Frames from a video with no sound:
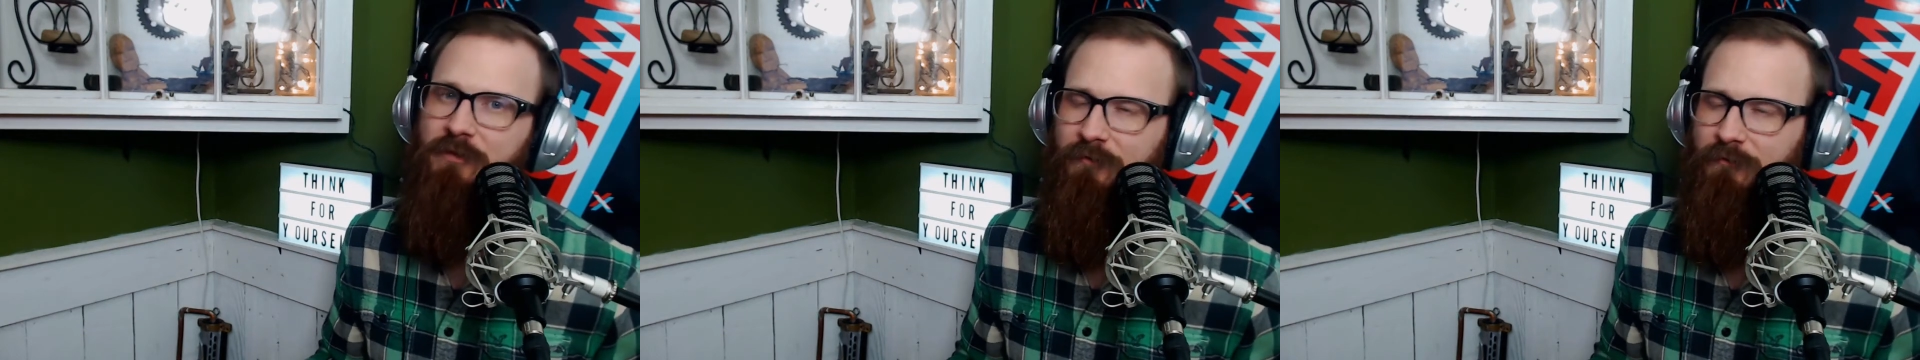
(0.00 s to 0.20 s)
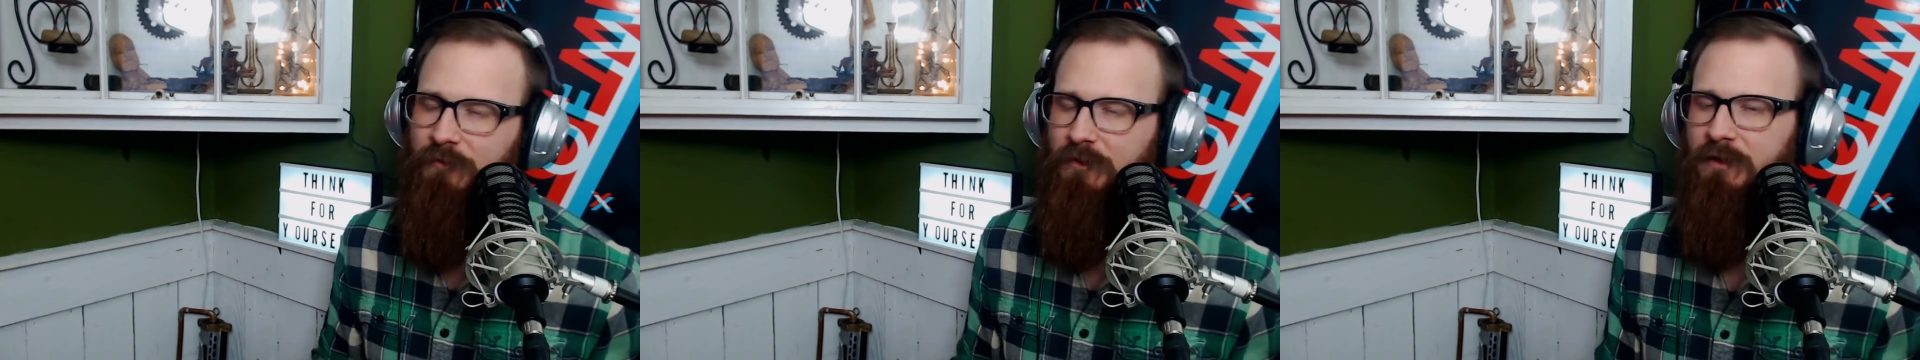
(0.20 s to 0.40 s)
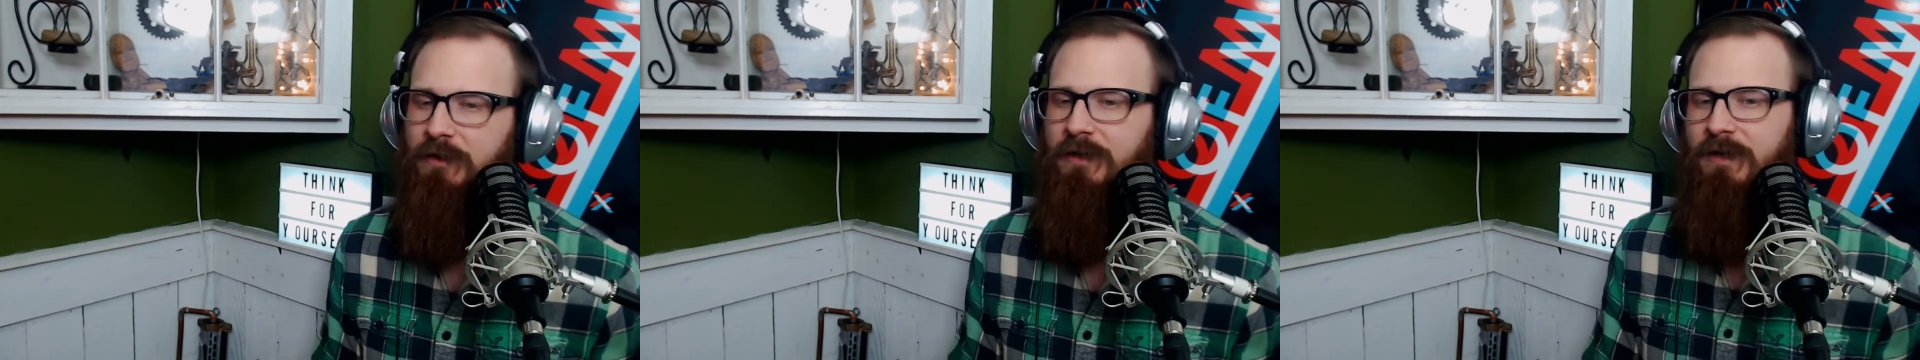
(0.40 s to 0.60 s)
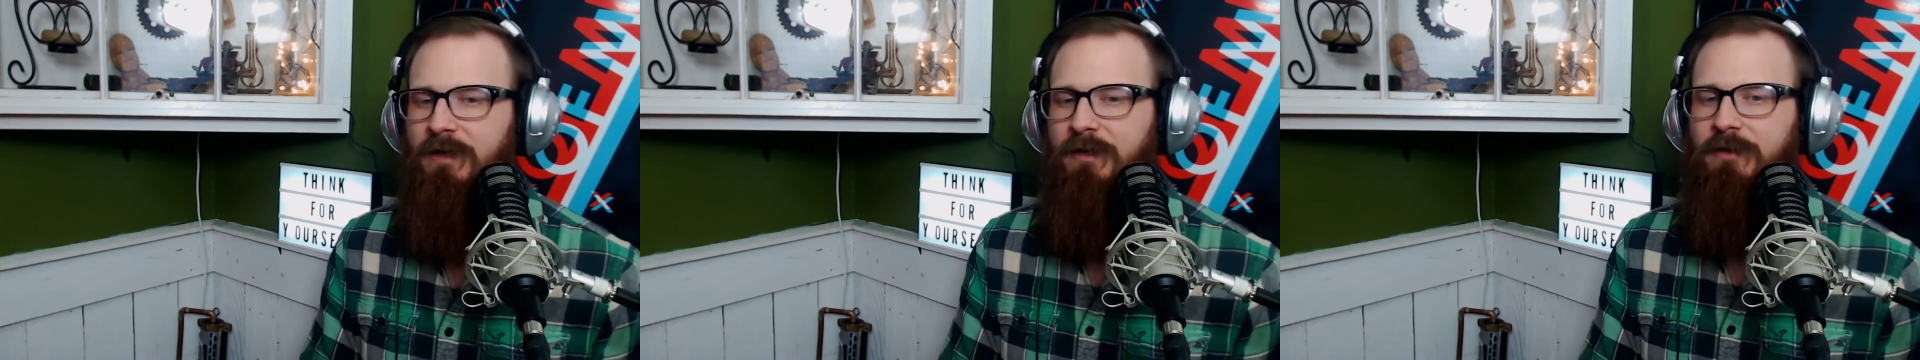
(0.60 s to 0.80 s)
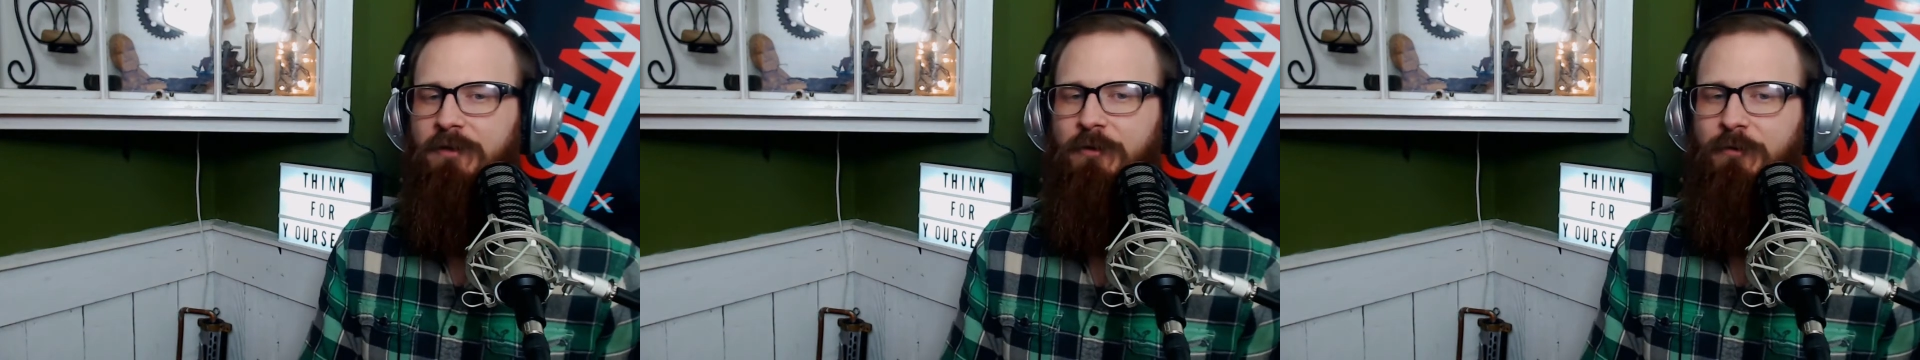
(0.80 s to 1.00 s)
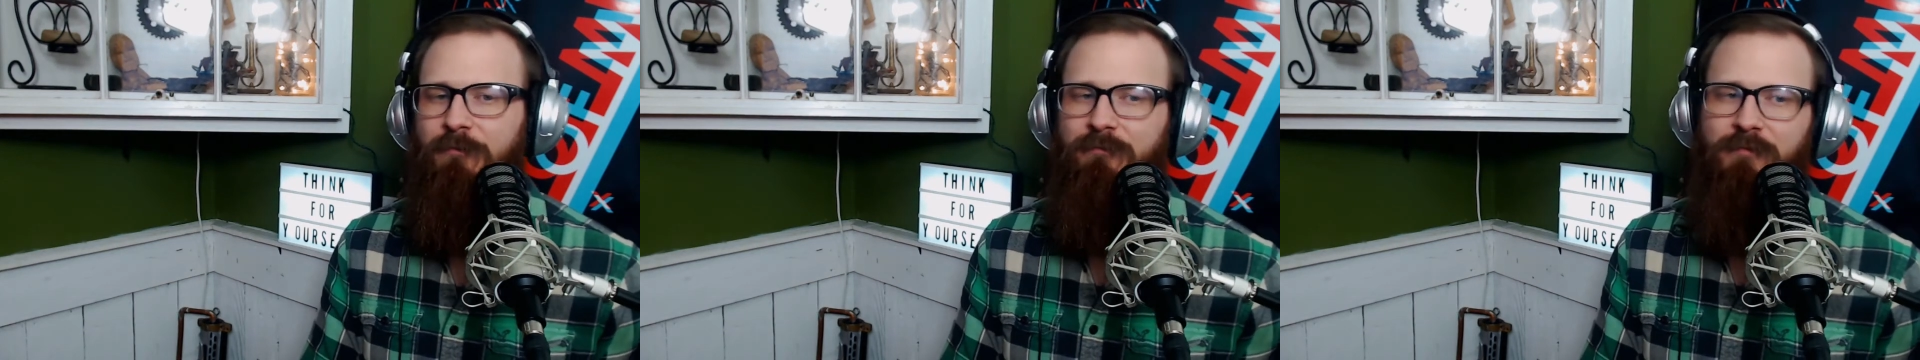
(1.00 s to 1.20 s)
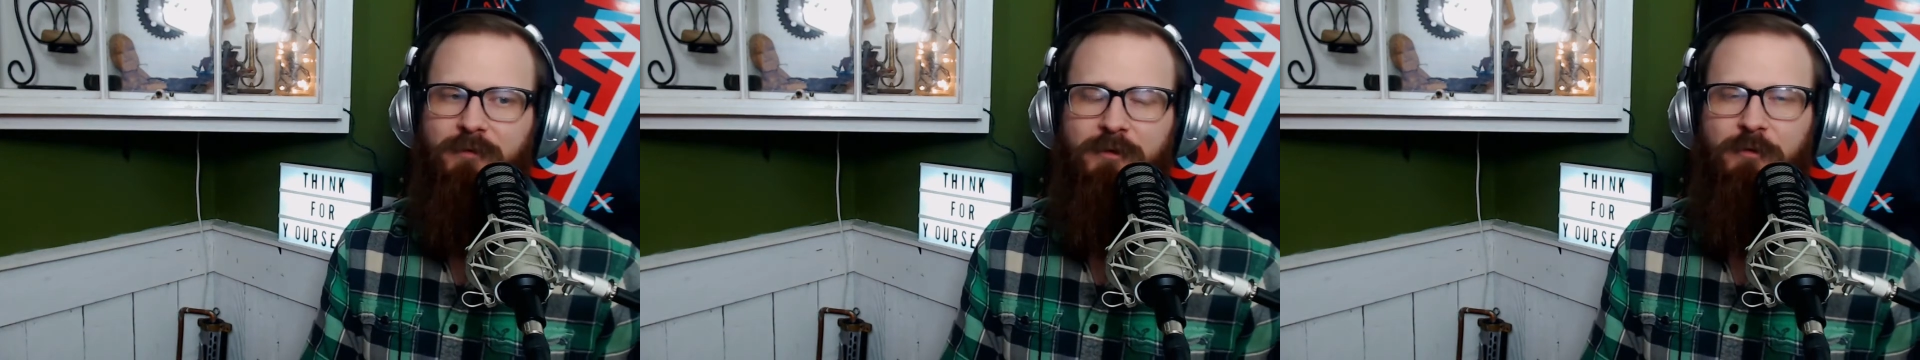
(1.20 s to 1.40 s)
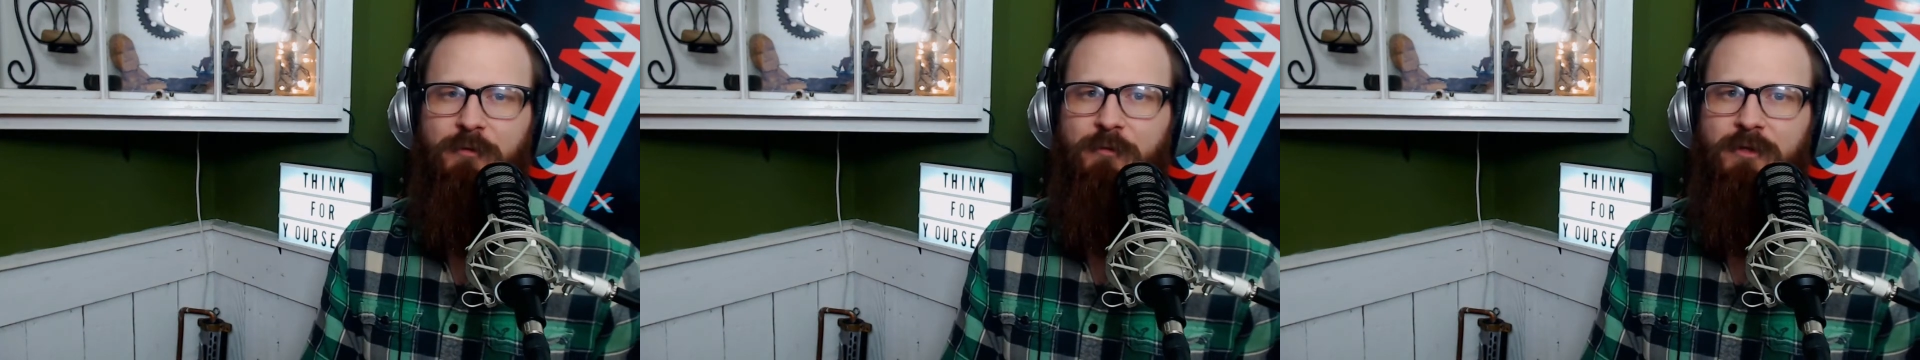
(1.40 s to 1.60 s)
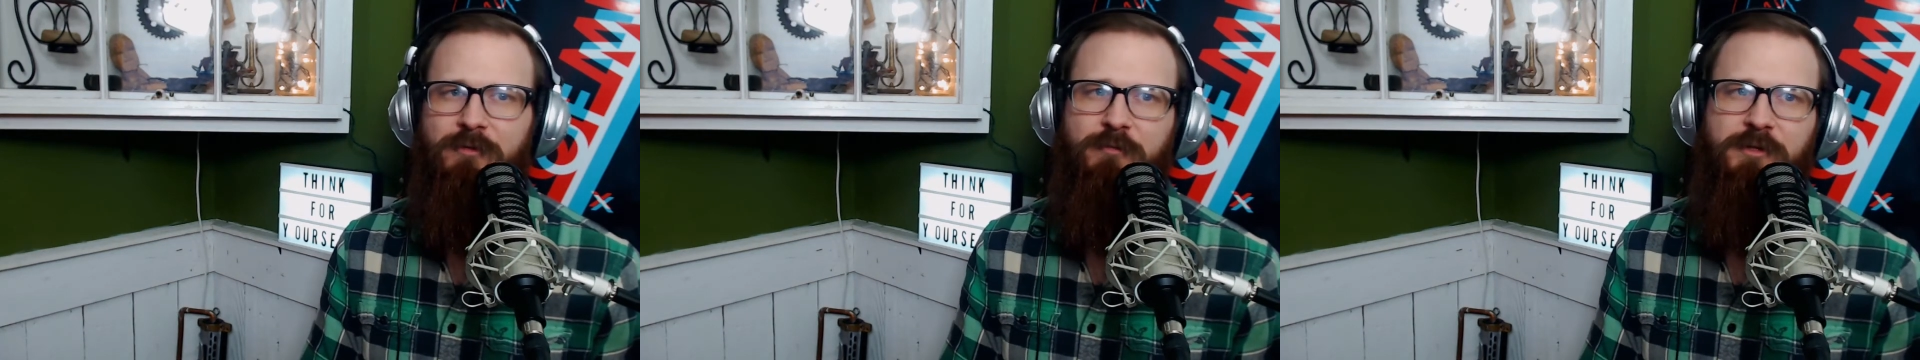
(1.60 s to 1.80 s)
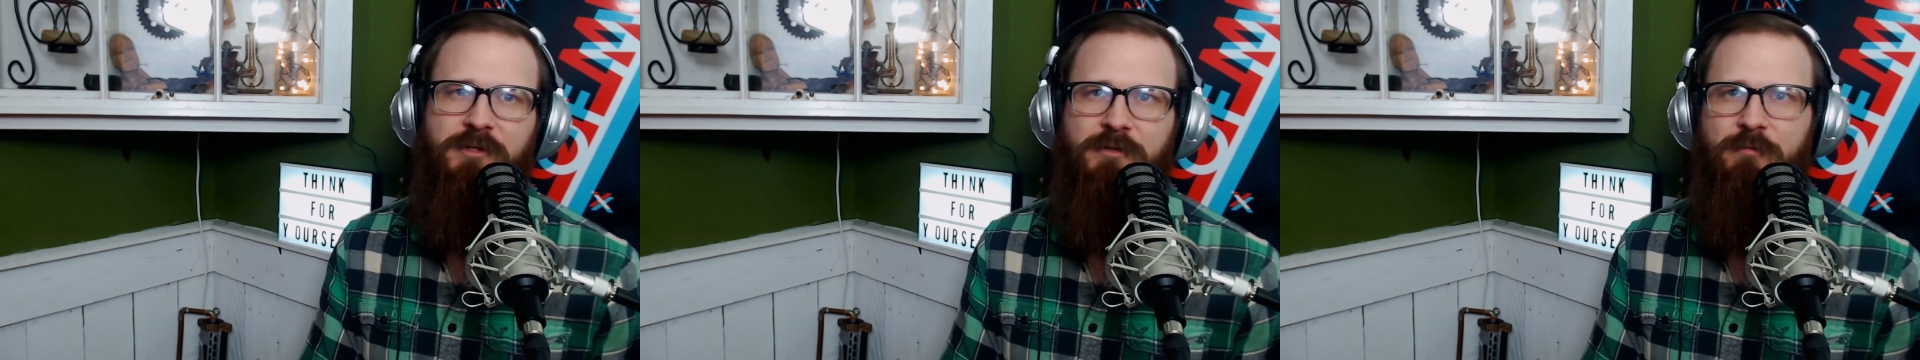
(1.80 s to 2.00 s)
And really,
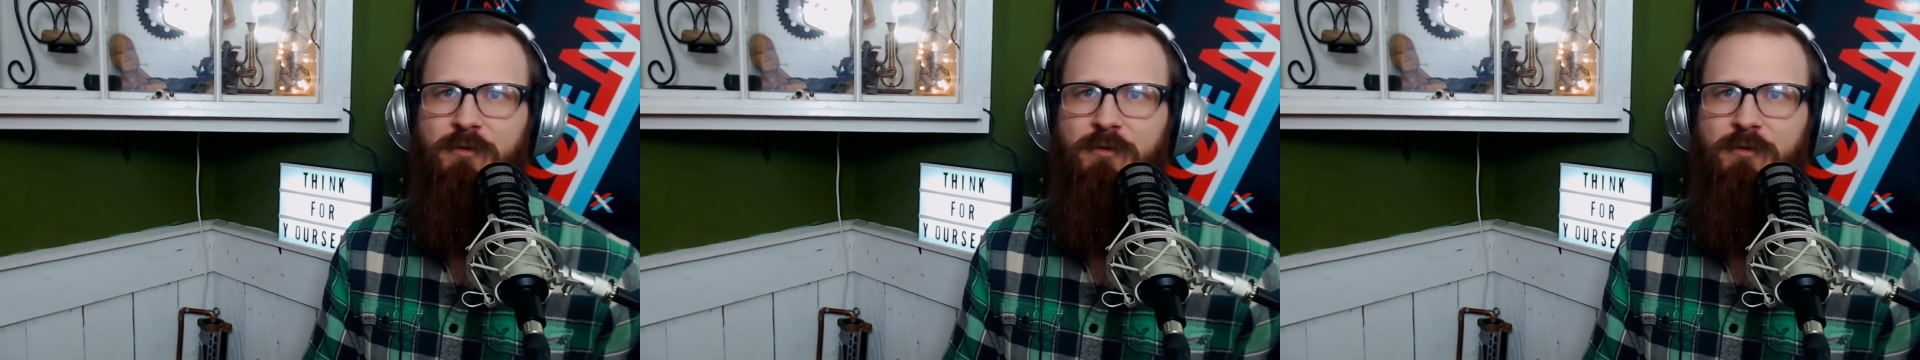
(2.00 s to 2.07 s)
we're just